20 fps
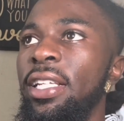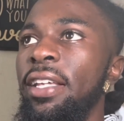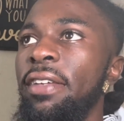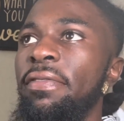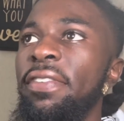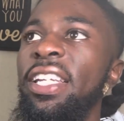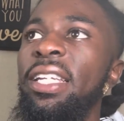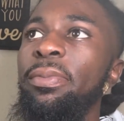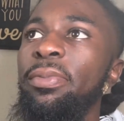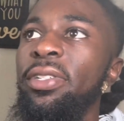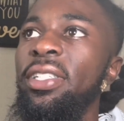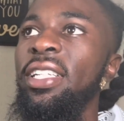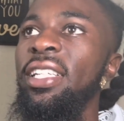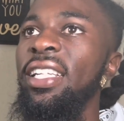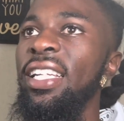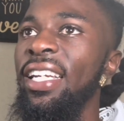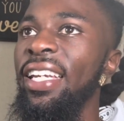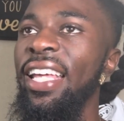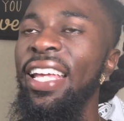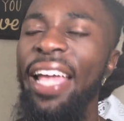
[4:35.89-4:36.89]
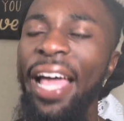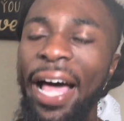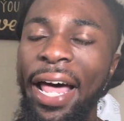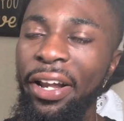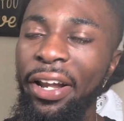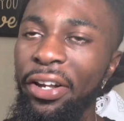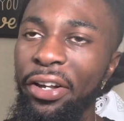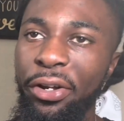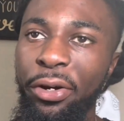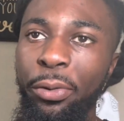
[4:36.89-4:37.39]
50% a day out
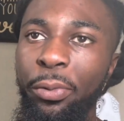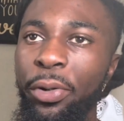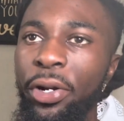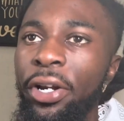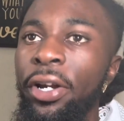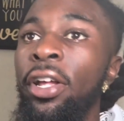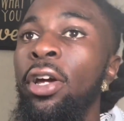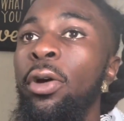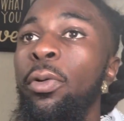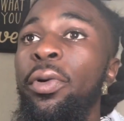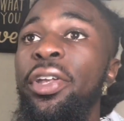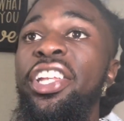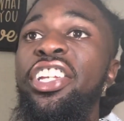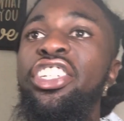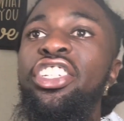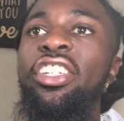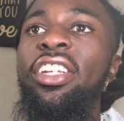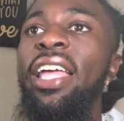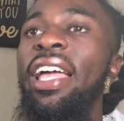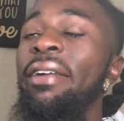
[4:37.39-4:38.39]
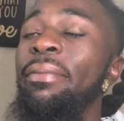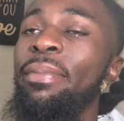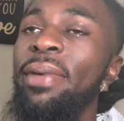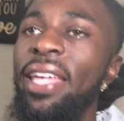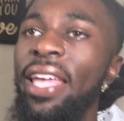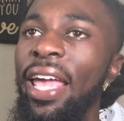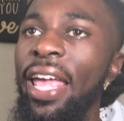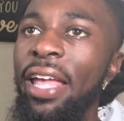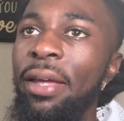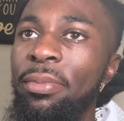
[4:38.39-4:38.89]
of nowhere when it should have
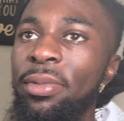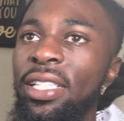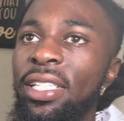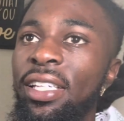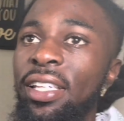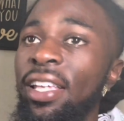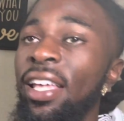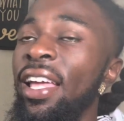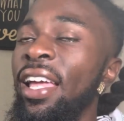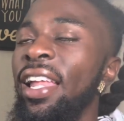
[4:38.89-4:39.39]
been AMC.